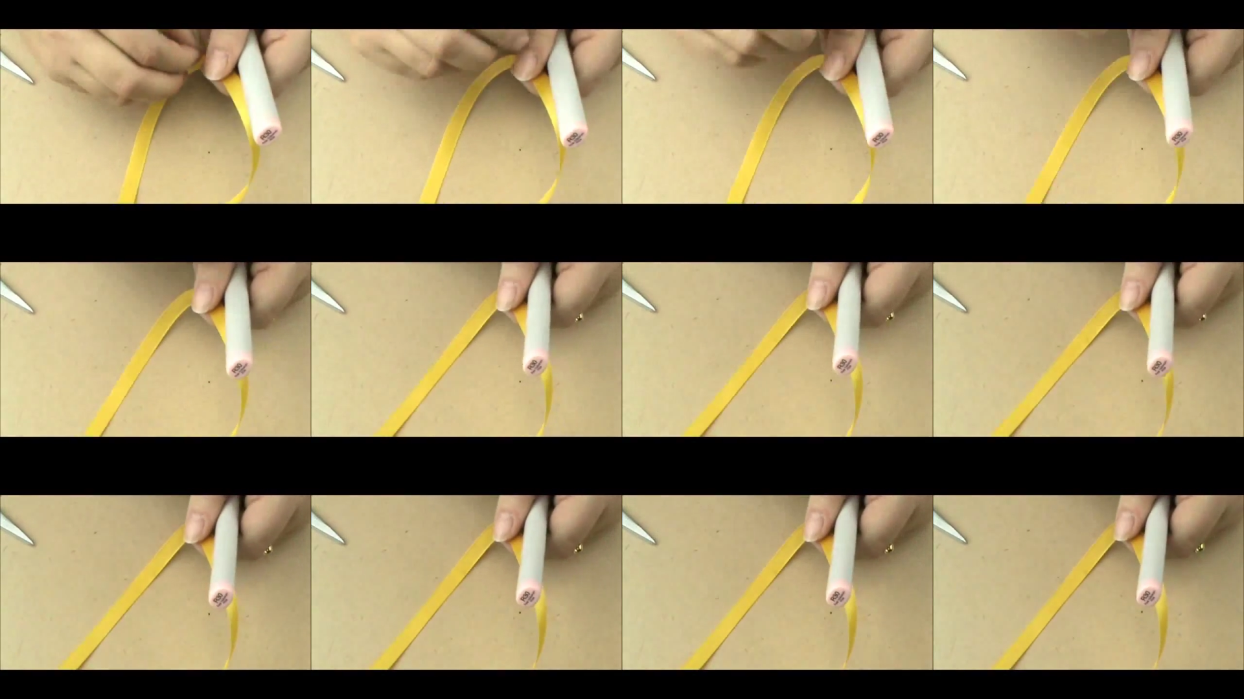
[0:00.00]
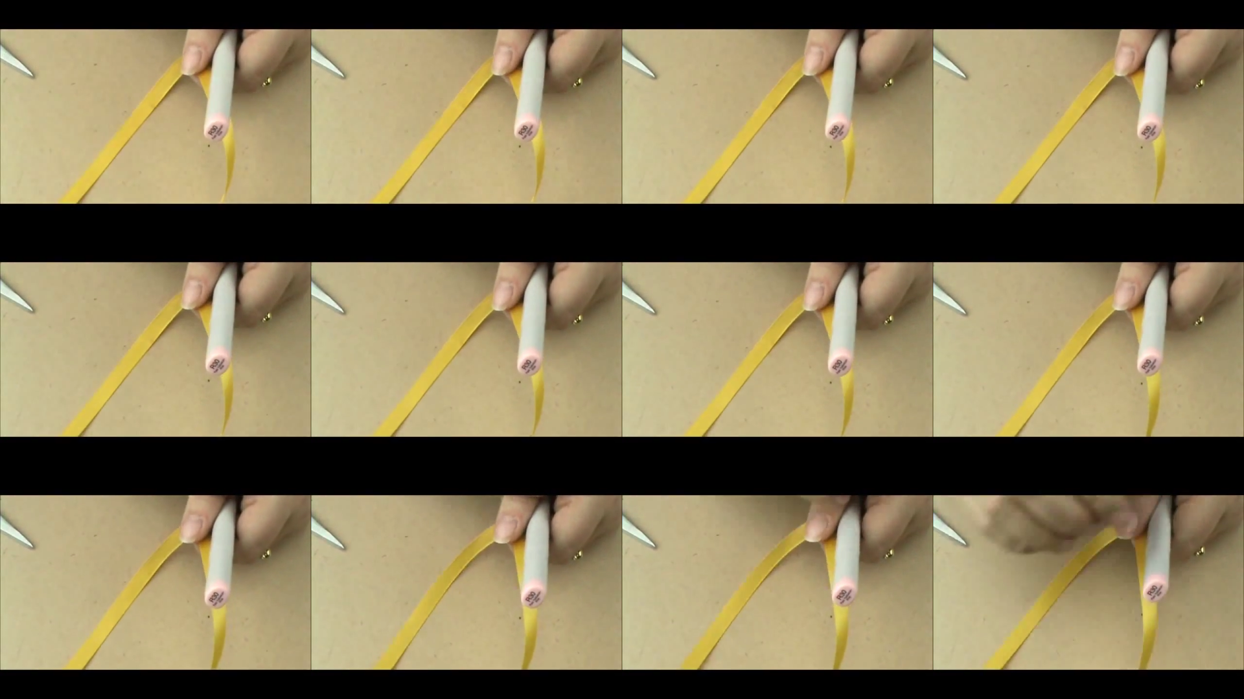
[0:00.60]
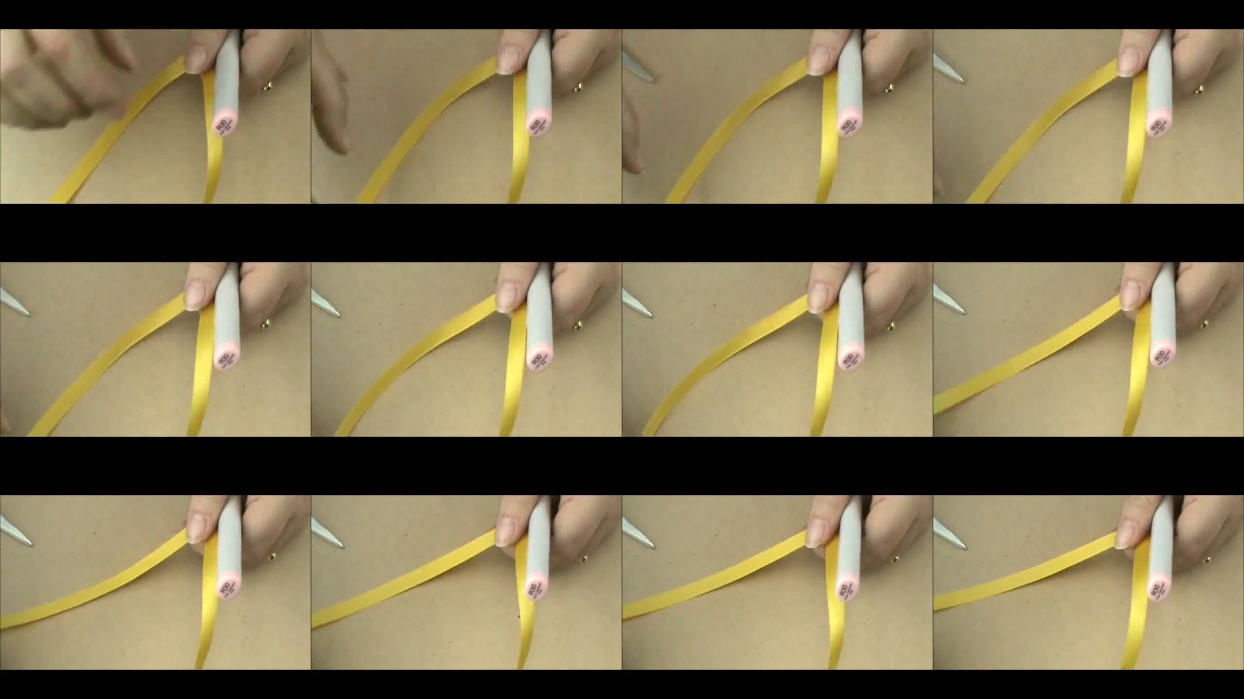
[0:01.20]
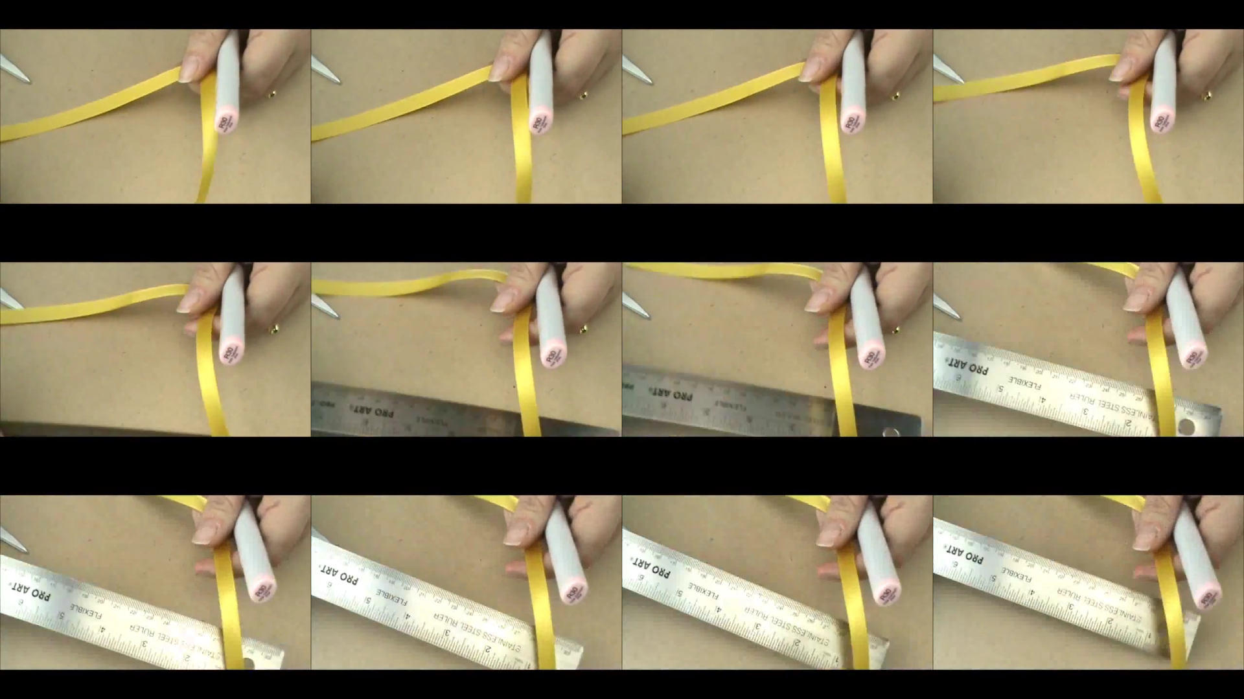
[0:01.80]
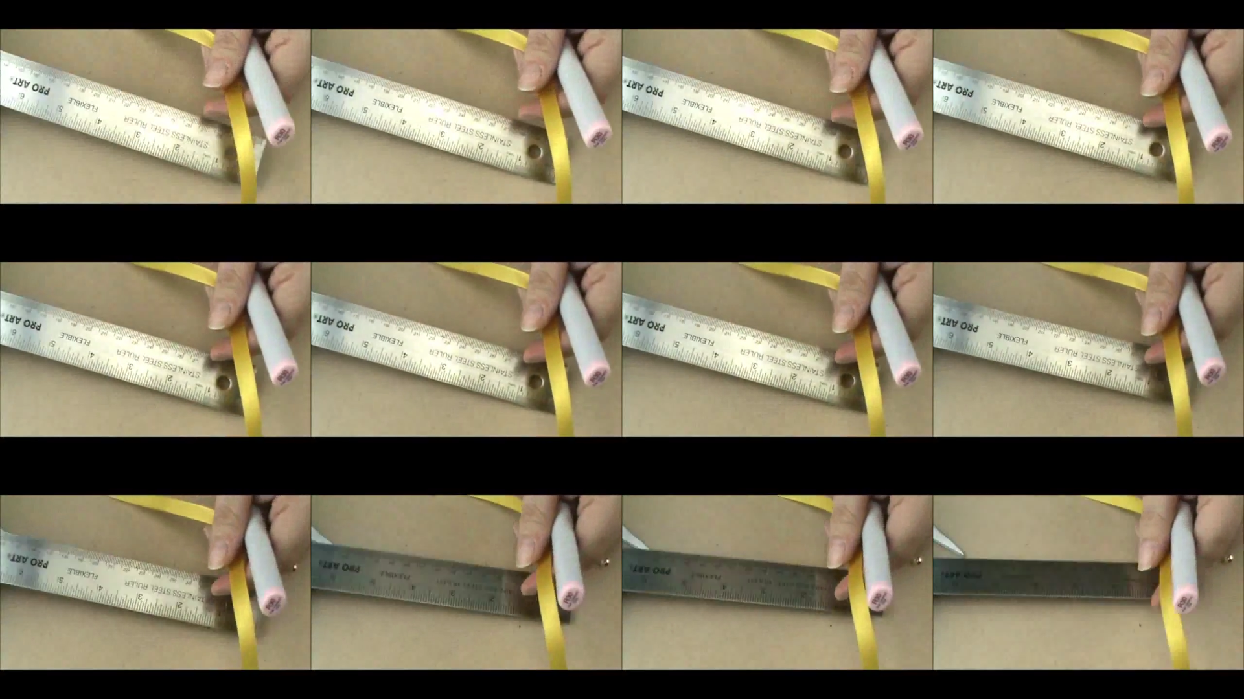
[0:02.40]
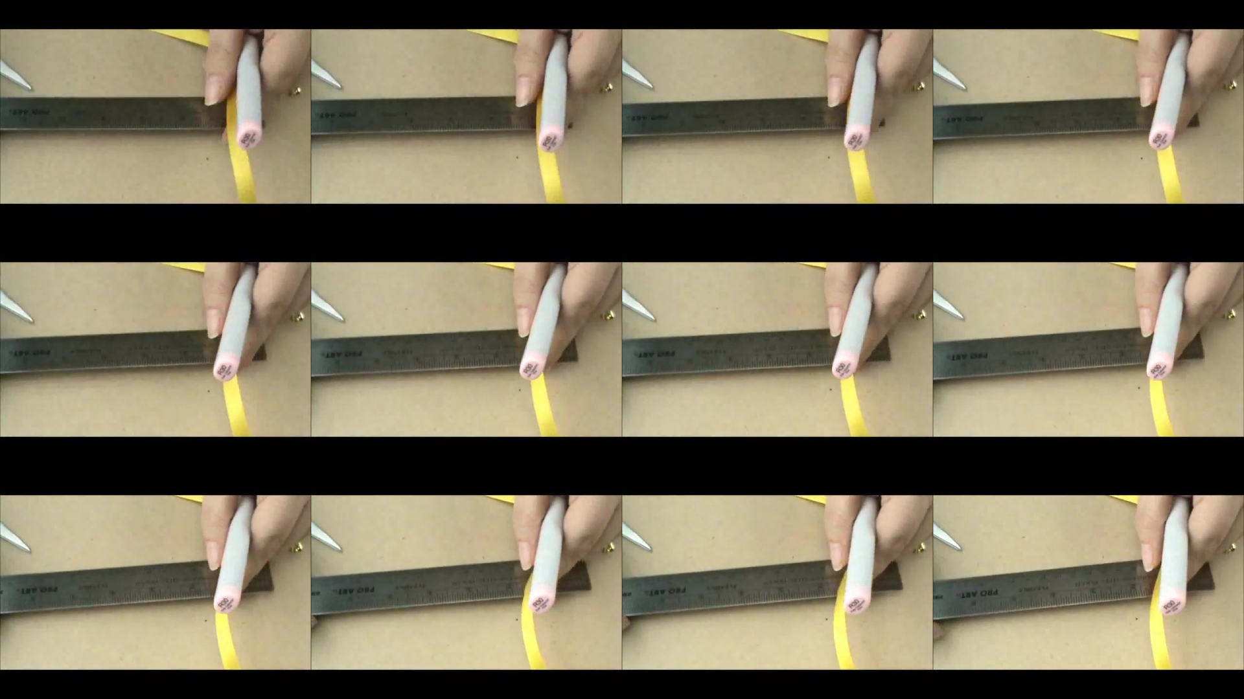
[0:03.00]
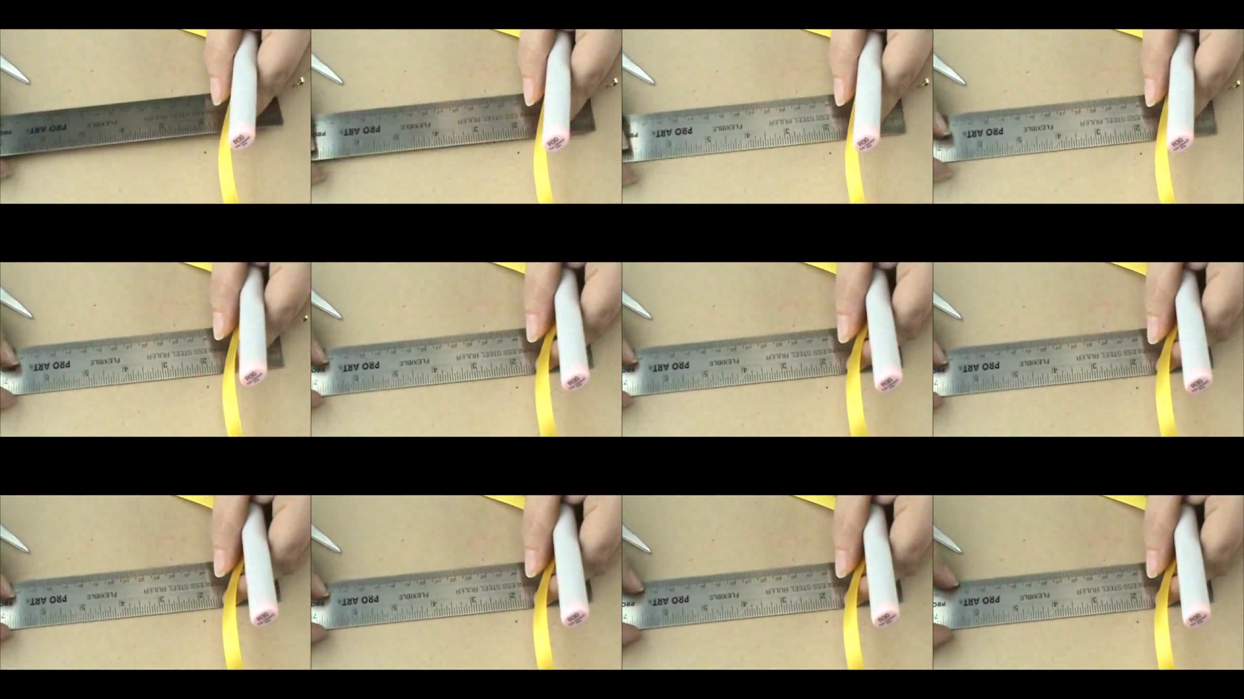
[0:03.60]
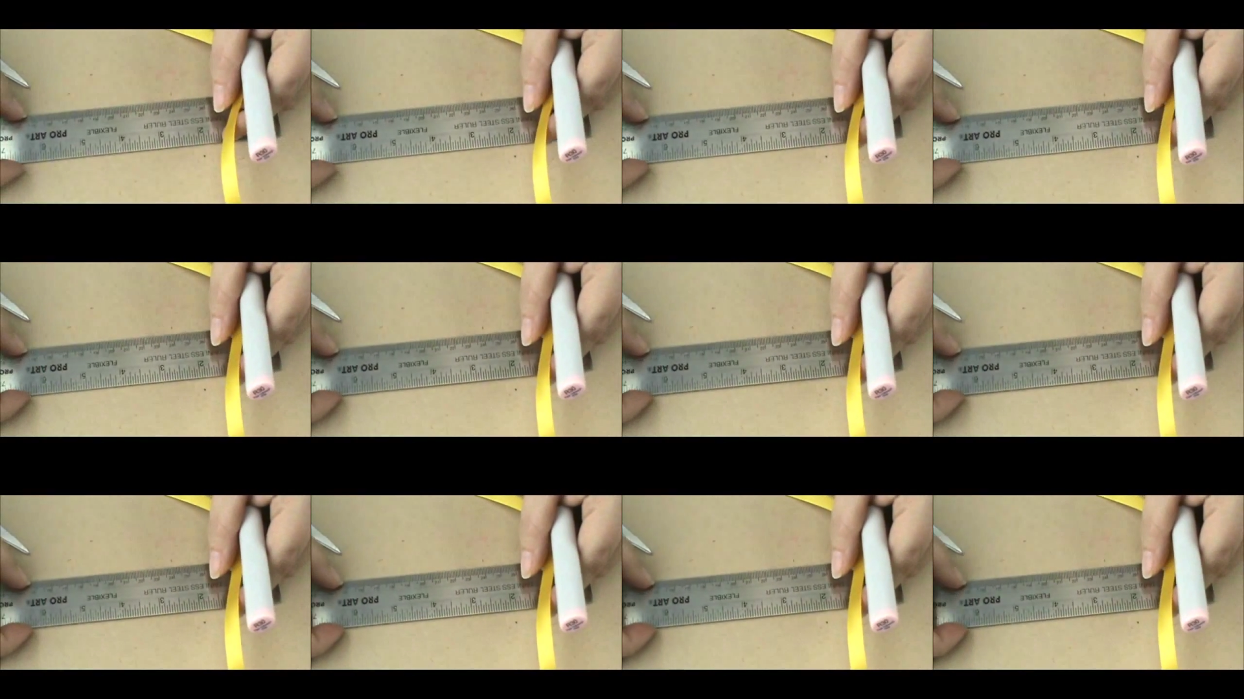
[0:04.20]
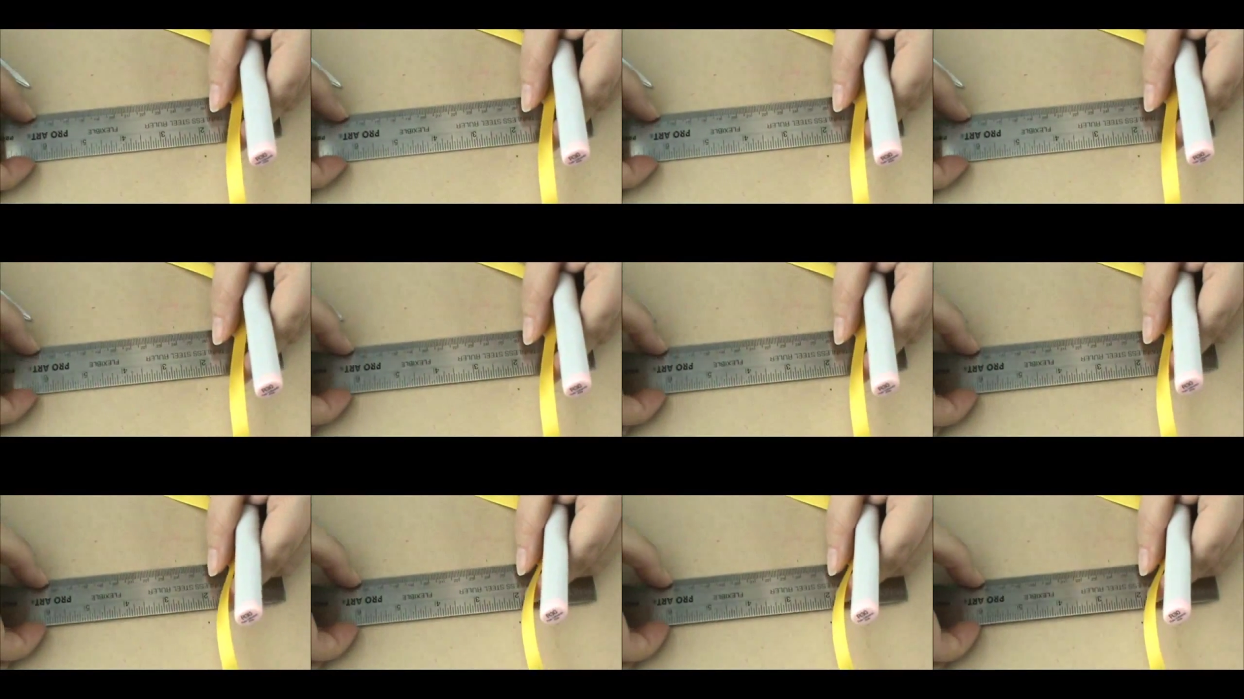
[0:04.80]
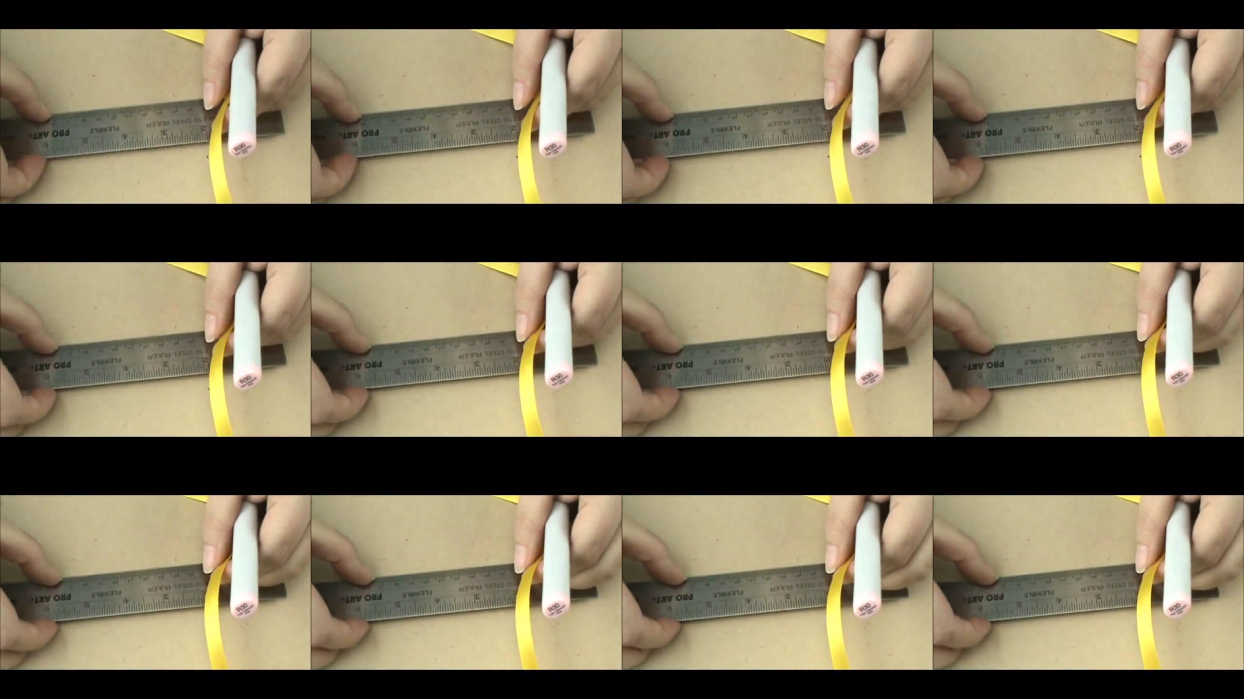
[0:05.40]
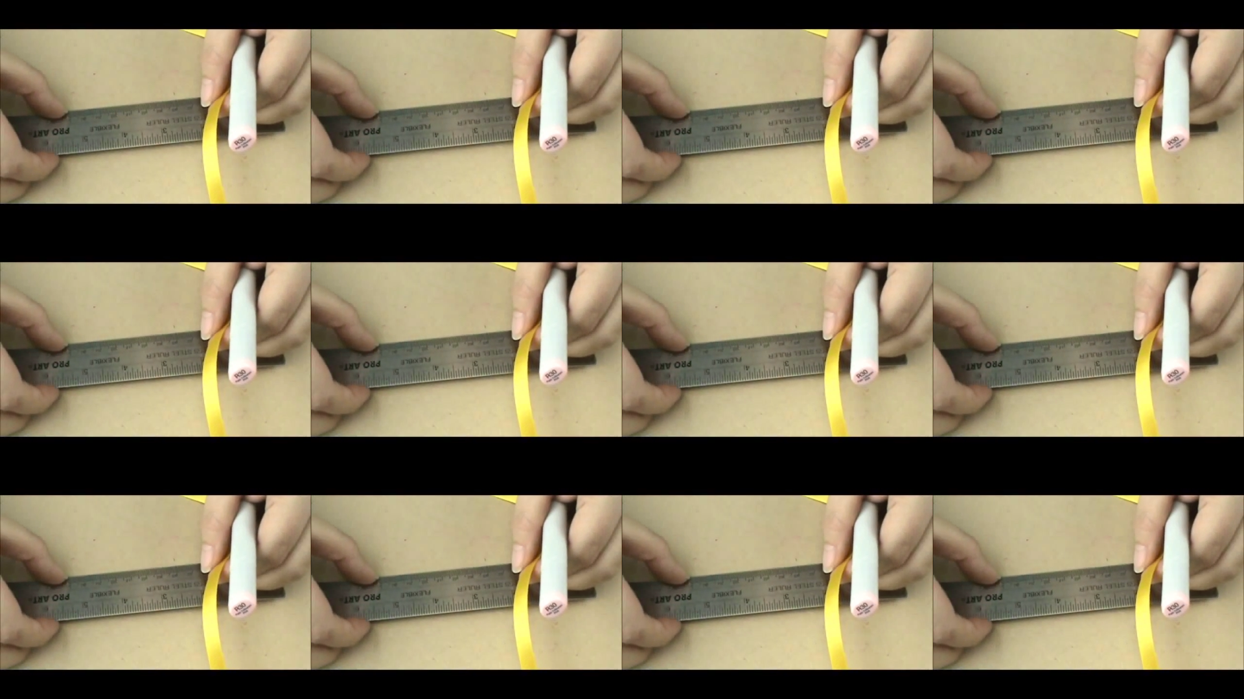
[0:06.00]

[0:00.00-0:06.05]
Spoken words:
[unreadable: no face in view]